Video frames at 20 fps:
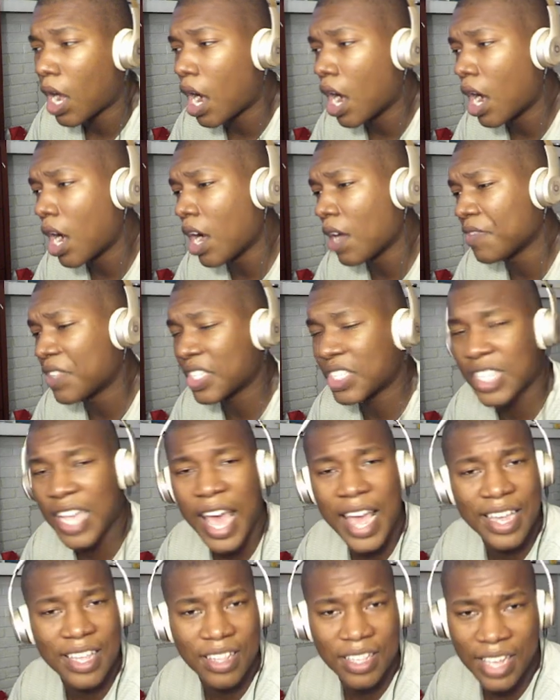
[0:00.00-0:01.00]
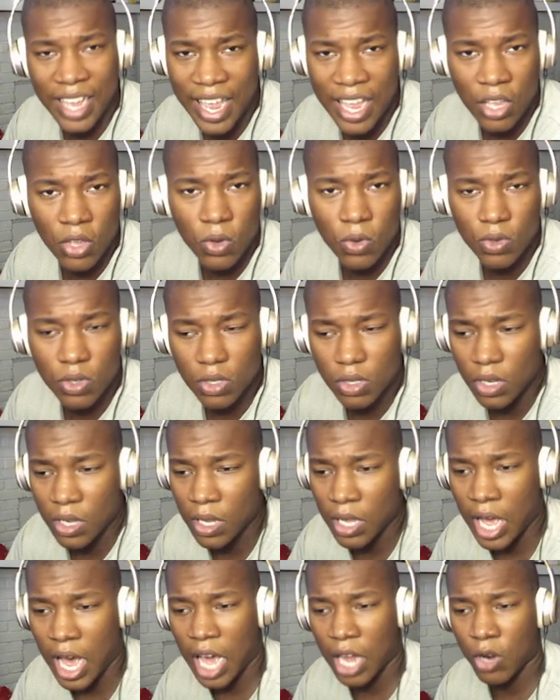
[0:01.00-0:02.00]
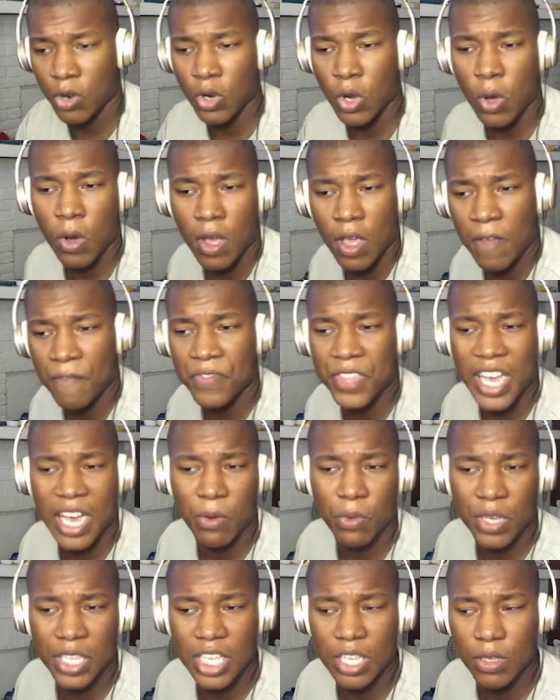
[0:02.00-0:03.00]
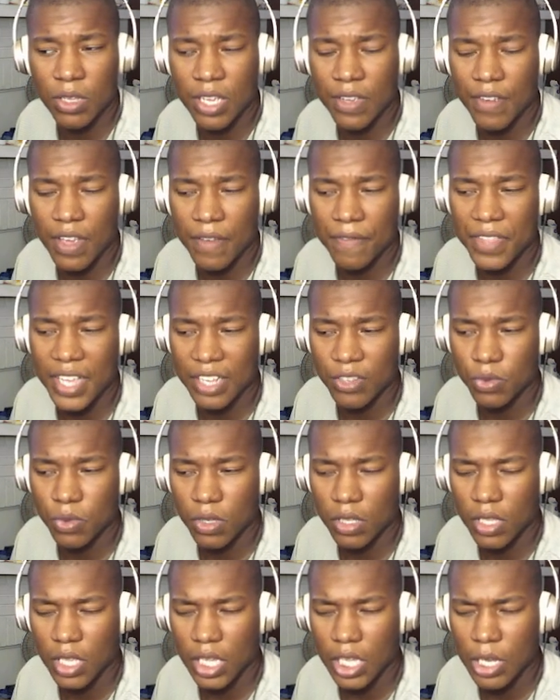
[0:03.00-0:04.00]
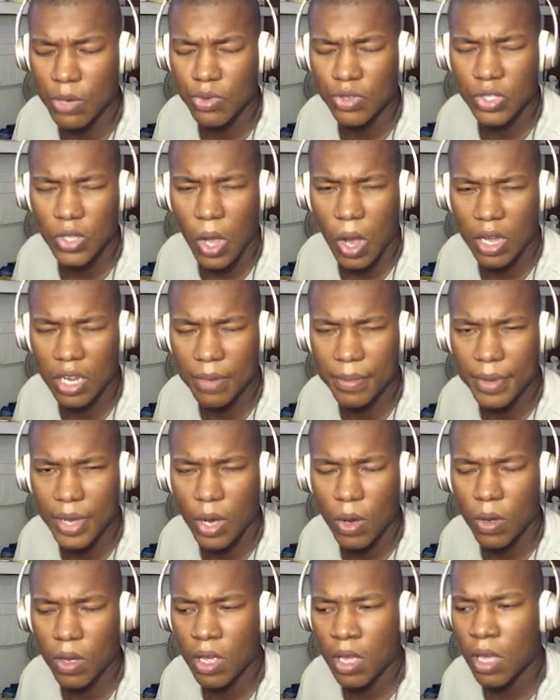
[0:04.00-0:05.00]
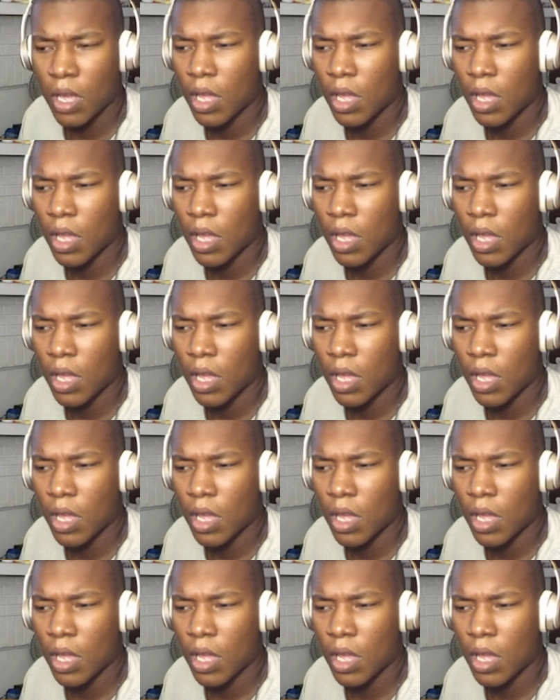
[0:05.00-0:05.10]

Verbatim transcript: Uh, the tackling angles. I don't know if that what he if, if that's what like he was talking about.